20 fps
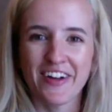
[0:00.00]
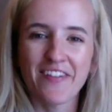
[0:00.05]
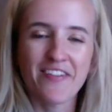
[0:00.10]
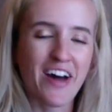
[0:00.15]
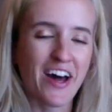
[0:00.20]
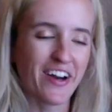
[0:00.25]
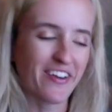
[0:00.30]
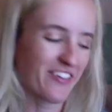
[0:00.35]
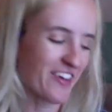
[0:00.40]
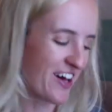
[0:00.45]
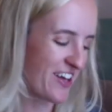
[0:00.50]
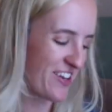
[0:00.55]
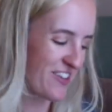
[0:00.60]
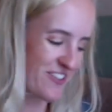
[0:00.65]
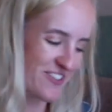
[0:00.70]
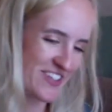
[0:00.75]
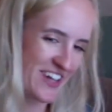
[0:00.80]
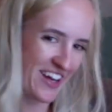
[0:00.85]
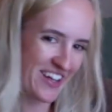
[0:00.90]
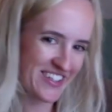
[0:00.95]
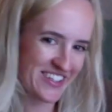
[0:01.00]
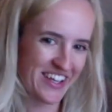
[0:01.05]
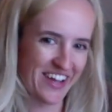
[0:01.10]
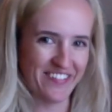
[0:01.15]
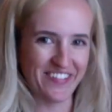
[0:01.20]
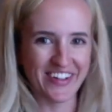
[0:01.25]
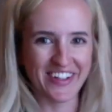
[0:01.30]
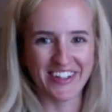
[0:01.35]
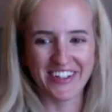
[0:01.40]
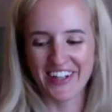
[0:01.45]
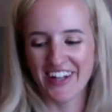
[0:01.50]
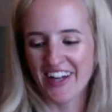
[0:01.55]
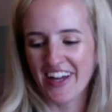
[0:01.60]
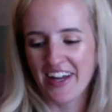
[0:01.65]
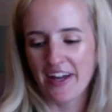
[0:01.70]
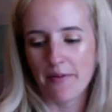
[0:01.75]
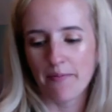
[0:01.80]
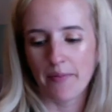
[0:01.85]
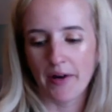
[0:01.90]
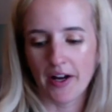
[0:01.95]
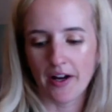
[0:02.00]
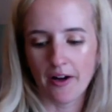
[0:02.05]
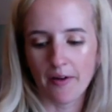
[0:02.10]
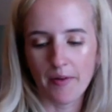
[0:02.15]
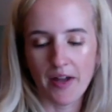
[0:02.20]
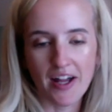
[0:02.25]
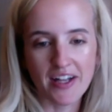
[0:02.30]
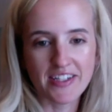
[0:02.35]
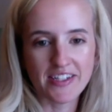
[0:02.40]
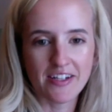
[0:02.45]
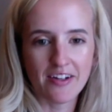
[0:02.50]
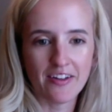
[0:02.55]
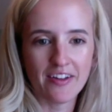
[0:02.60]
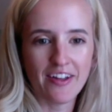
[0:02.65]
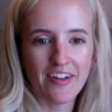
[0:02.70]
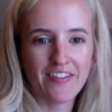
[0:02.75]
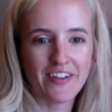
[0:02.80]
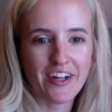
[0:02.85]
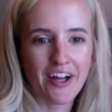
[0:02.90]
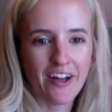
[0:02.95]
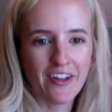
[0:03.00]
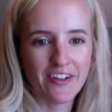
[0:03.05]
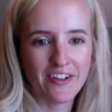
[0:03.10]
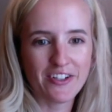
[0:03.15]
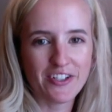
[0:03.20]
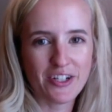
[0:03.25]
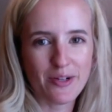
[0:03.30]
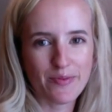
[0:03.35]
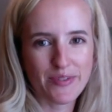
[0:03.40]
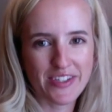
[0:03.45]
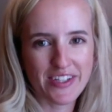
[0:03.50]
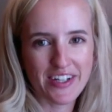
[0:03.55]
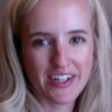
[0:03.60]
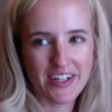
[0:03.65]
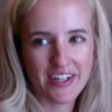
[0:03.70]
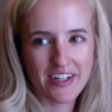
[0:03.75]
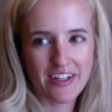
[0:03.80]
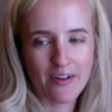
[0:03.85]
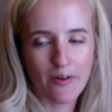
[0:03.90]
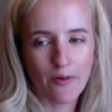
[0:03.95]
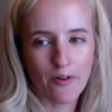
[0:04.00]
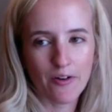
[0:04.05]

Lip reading: I've had a lot of new decks come in, but and I still love the Color Gypsy